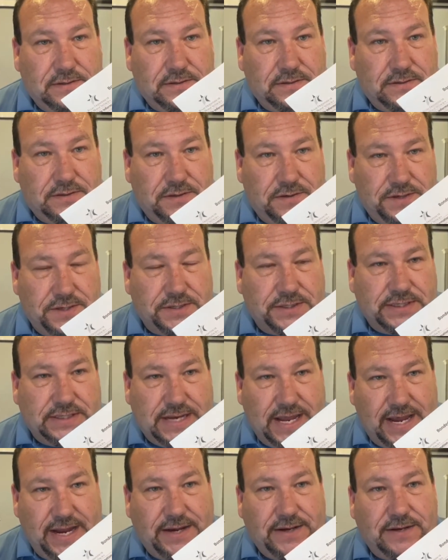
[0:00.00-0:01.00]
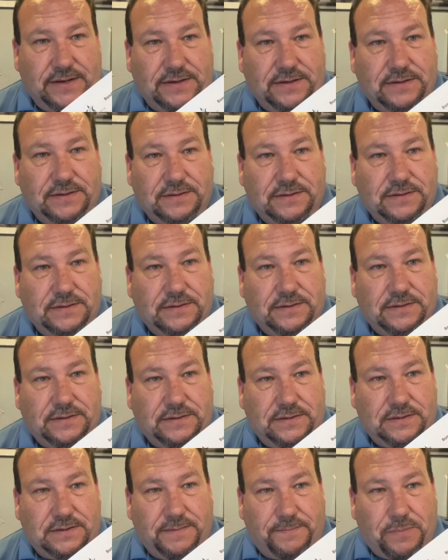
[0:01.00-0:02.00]
to your state
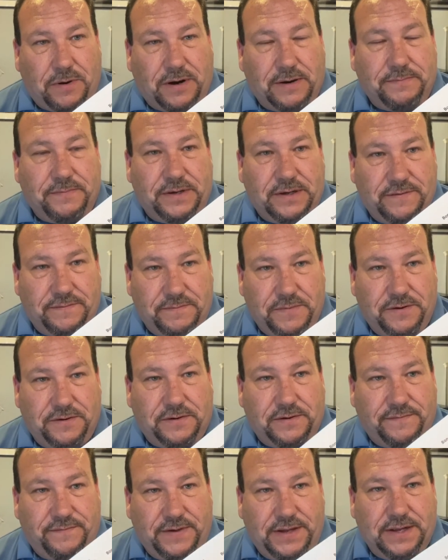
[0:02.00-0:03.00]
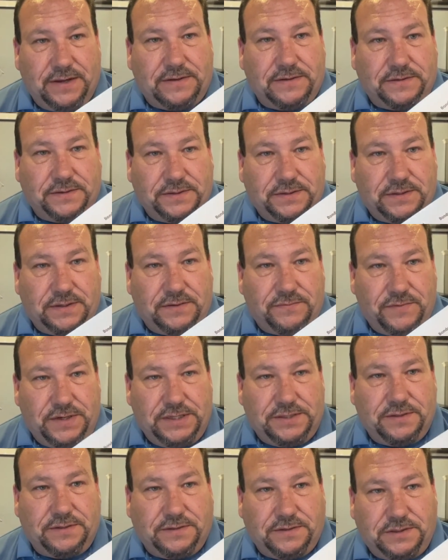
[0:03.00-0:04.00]
Department of Motor Vehicles
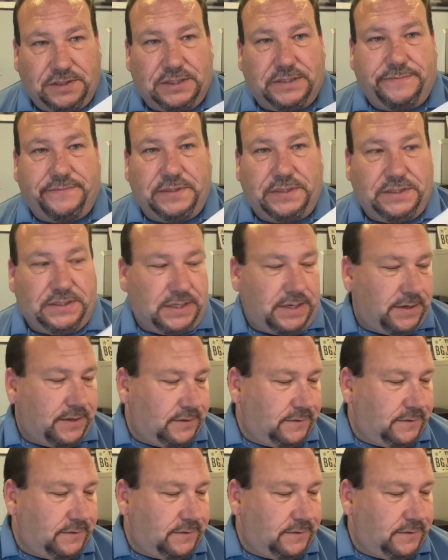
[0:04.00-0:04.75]
Regional Service Center.